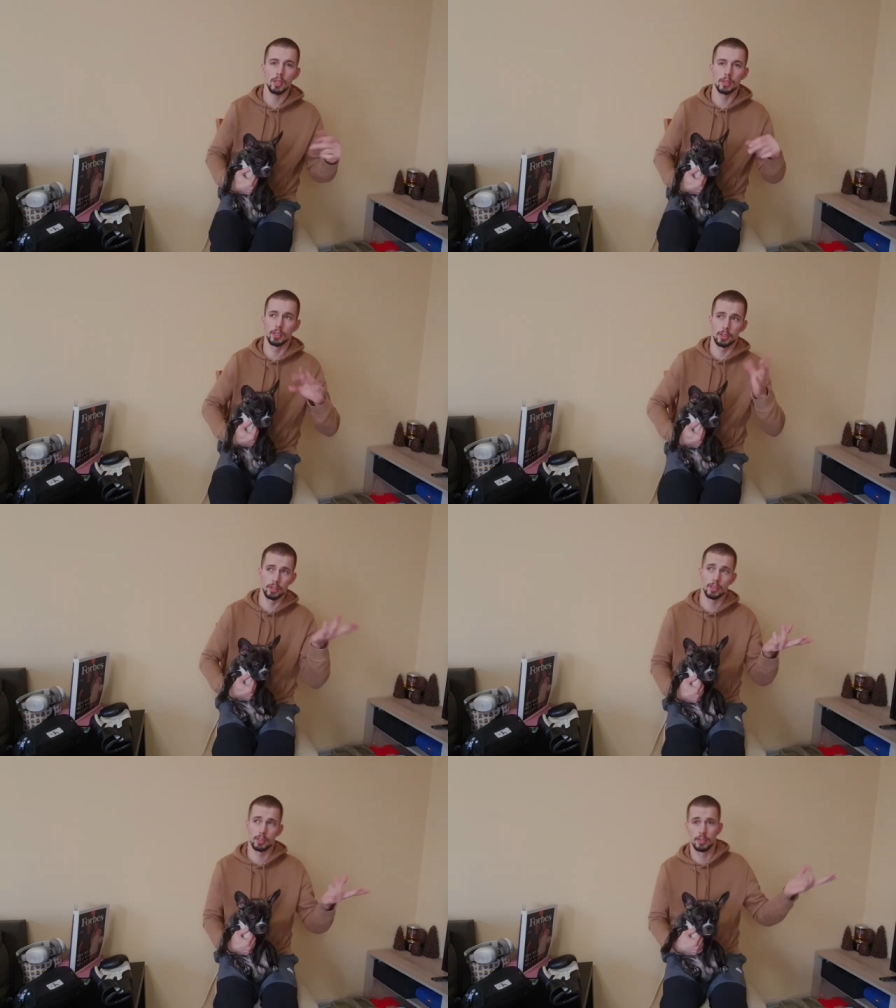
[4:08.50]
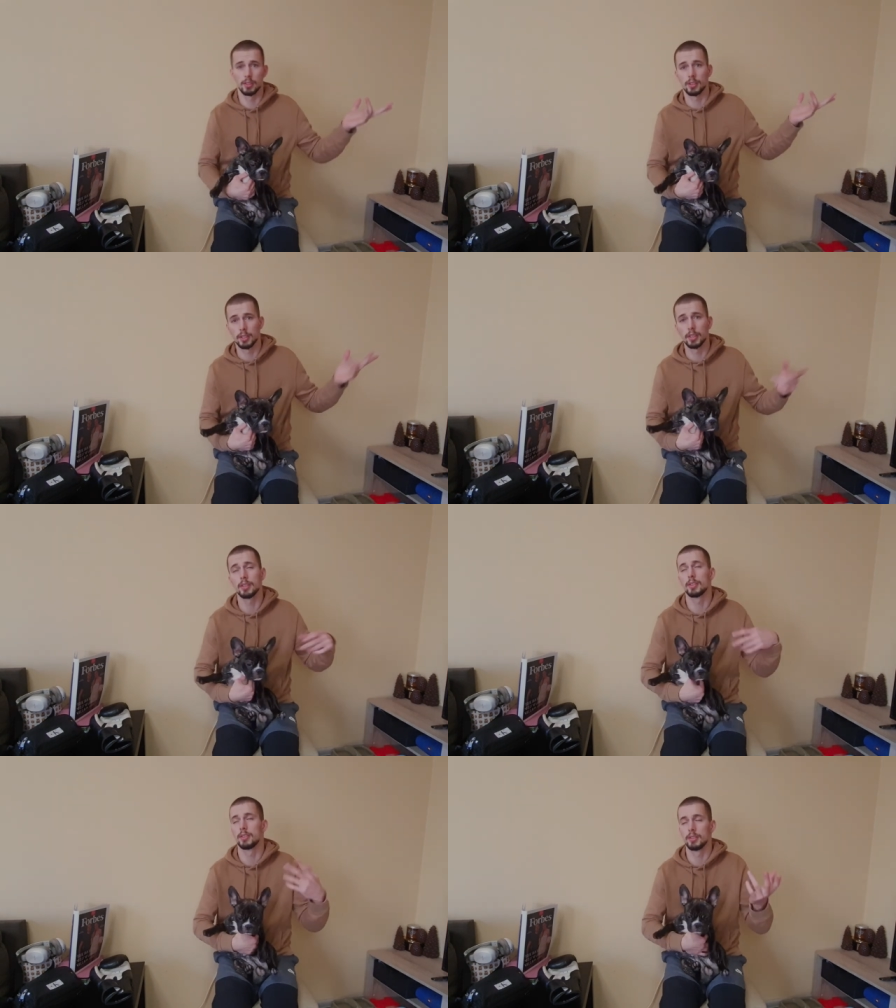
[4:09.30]
The thing that is not
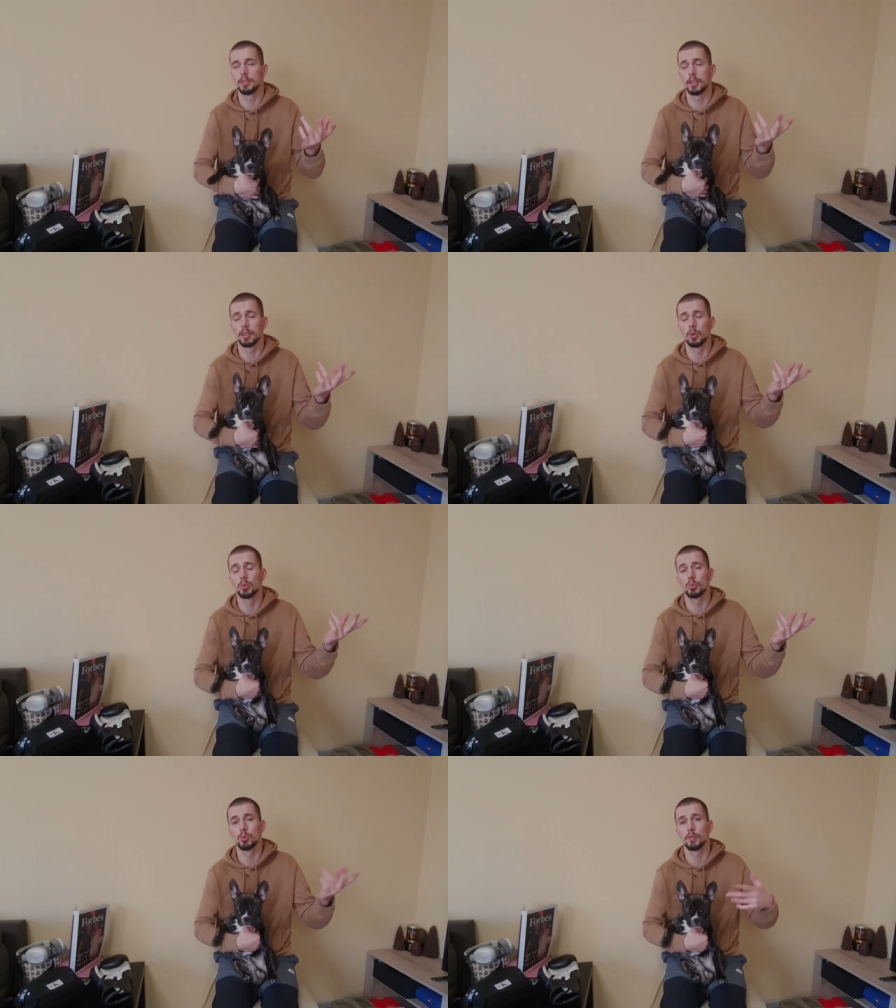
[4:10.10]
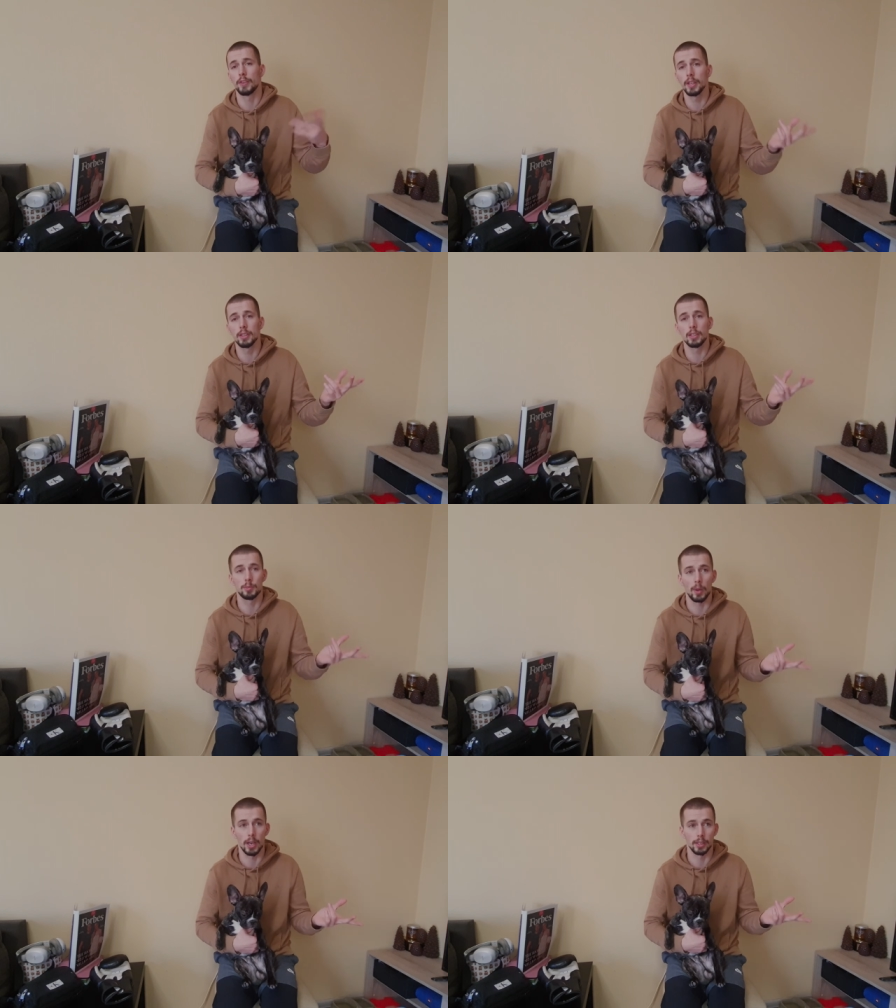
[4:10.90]
said, they're going to do a friendly
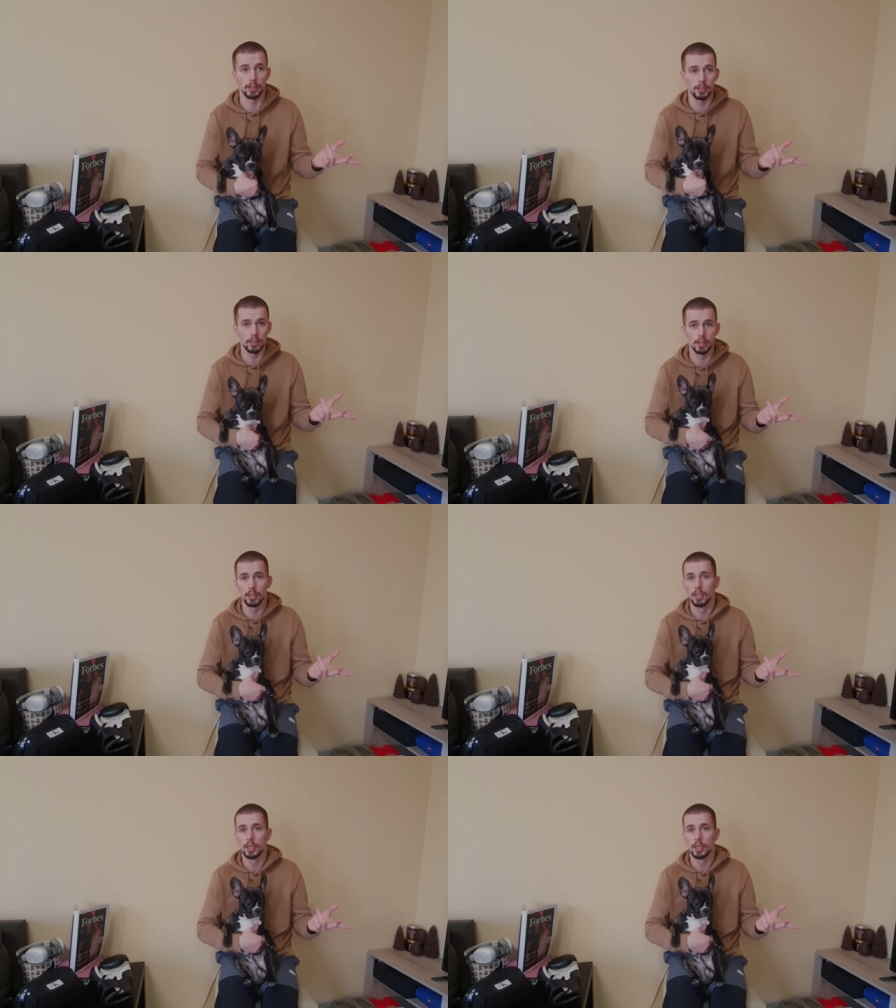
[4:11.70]
sparring.